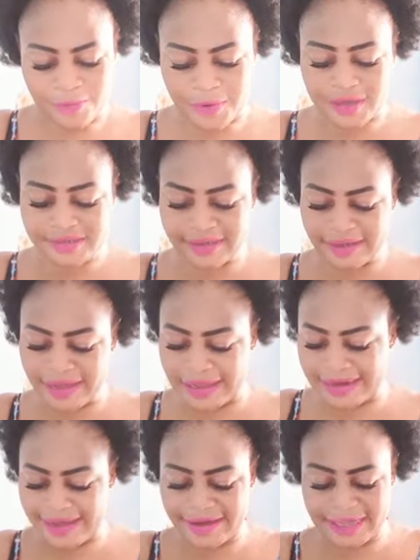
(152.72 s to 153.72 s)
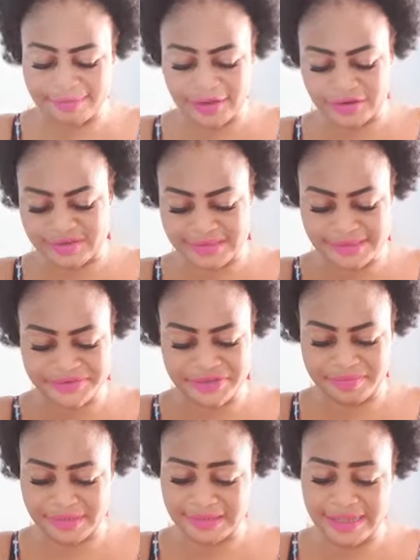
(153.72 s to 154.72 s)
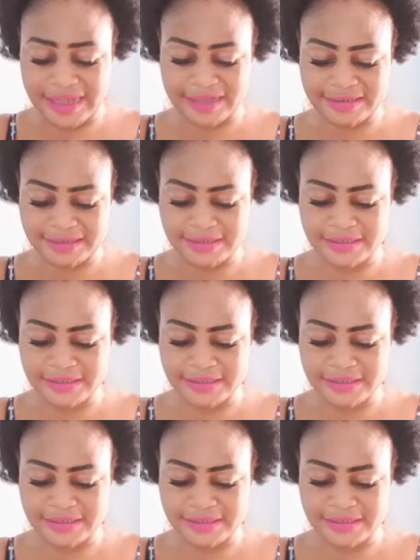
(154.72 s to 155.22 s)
One thing I like about this cream is that